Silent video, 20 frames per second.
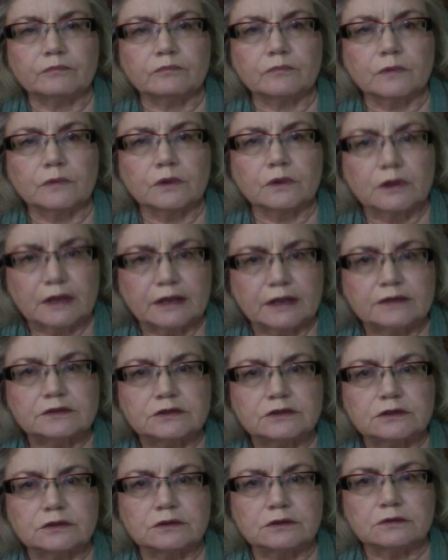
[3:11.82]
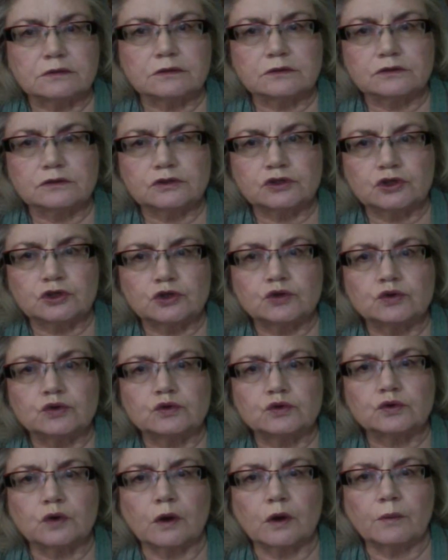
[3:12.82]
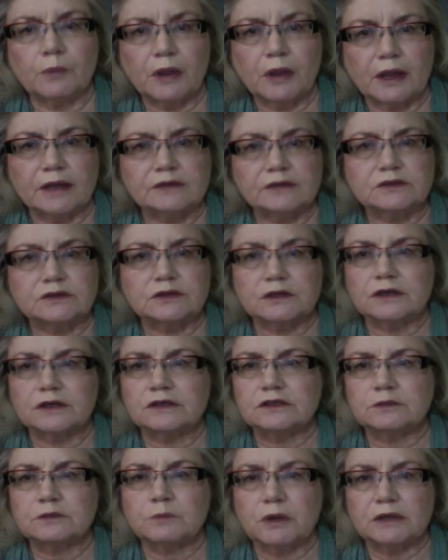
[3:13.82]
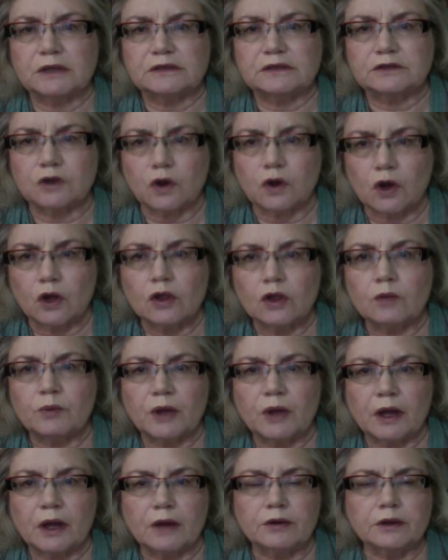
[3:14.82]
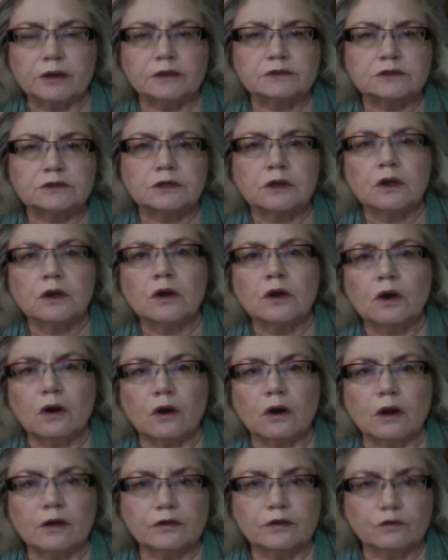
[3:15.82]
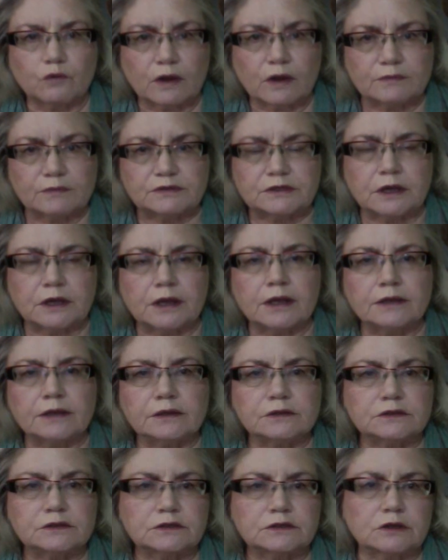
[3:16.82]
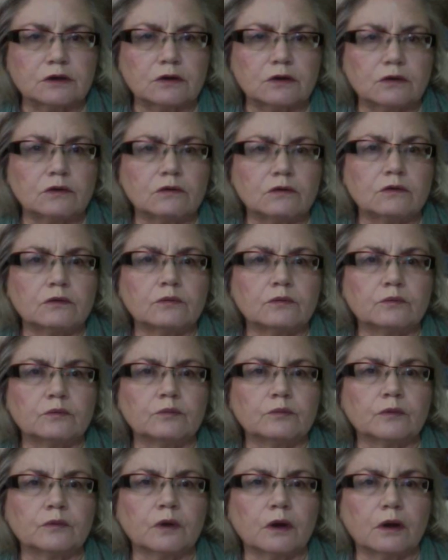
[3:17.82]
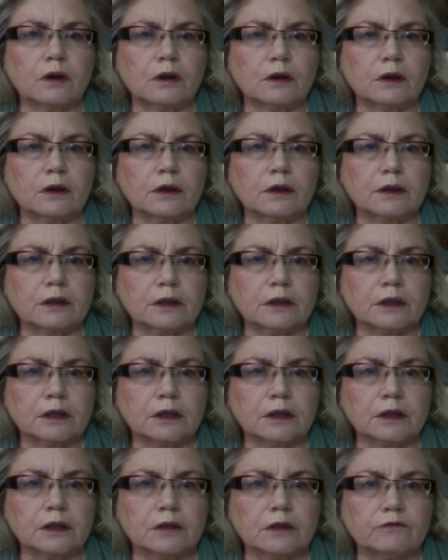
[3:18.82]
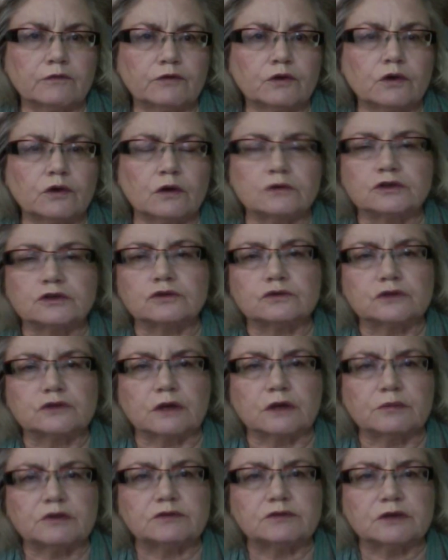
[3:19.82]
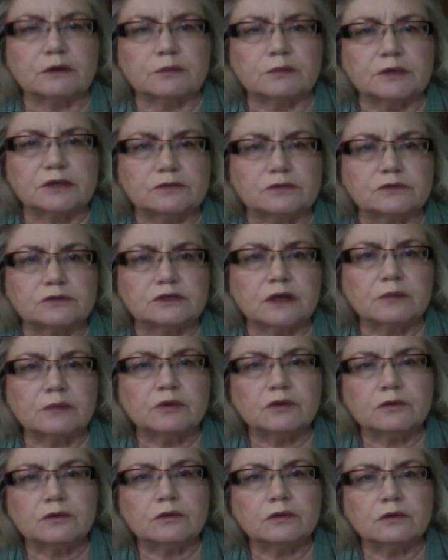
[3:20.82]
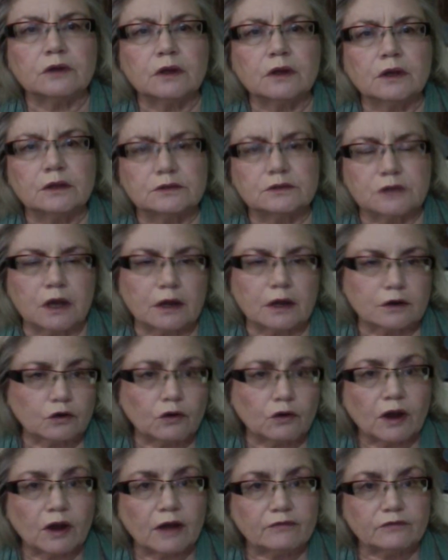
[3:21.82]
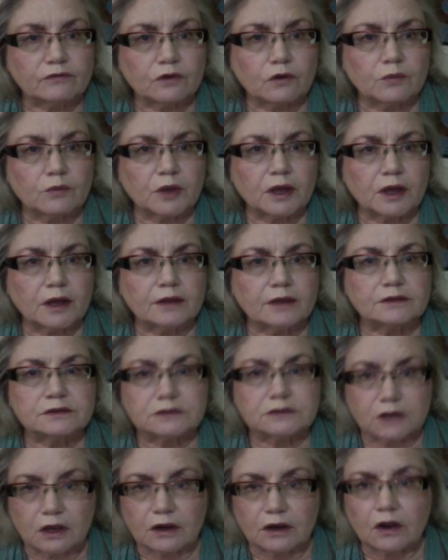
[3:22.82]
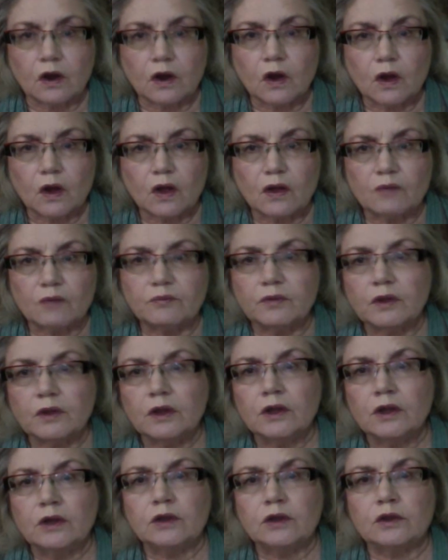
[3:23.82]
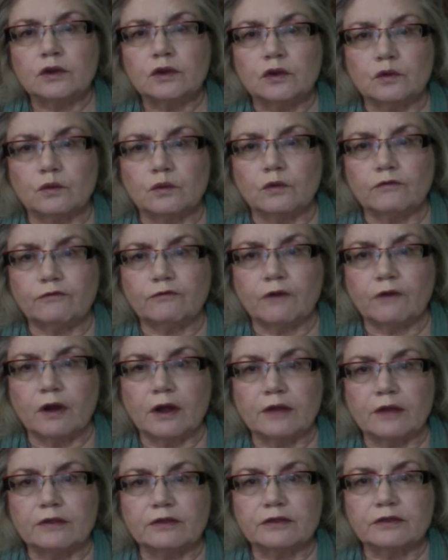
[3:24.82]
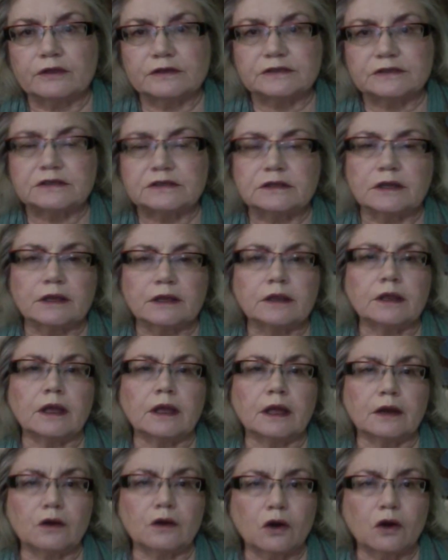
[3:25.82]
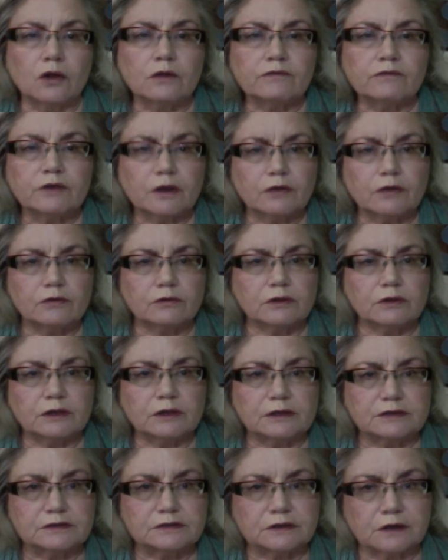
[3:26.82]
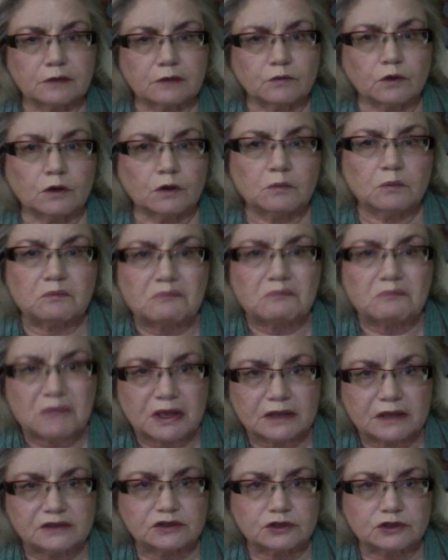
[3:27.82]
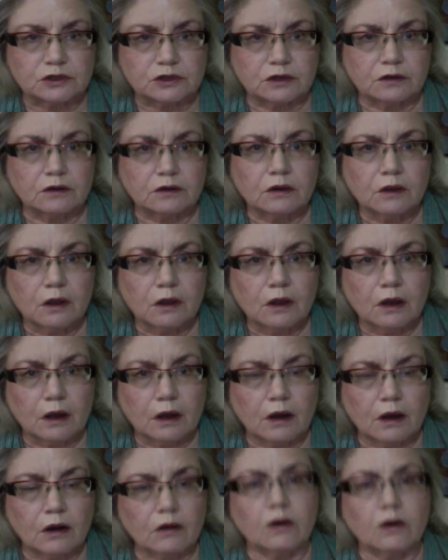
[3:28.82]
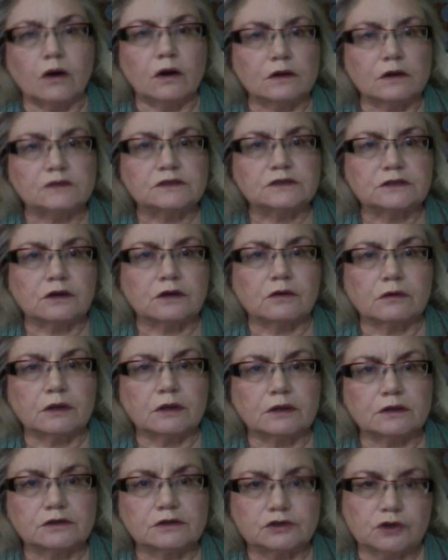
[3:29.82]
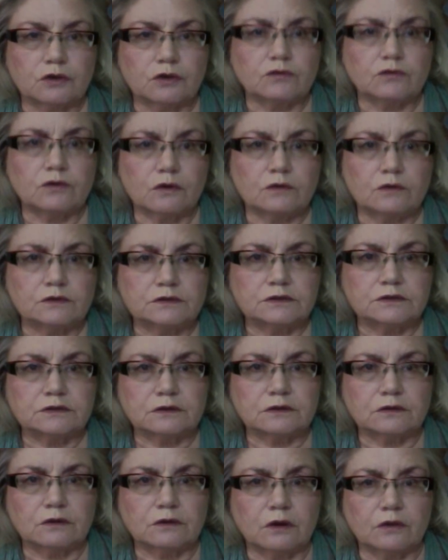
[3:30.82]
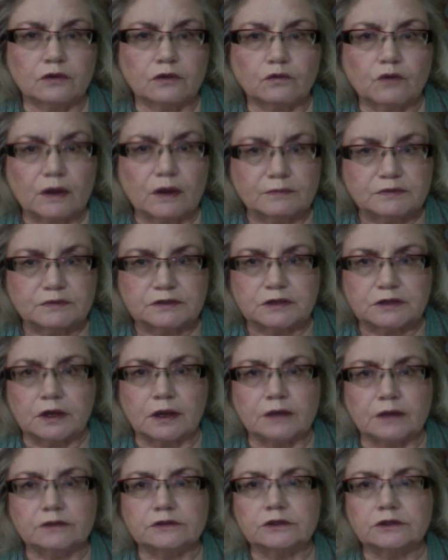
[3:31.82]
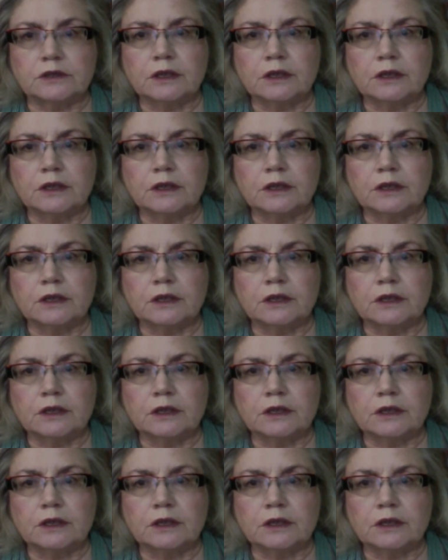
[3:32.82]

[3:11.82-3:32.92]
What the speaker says: linked to a page that explains all about it on the website. So if you go to www.craftnomad.com, you will find this link, and all of the other links that I'm going to mention are also in the show notes on the website.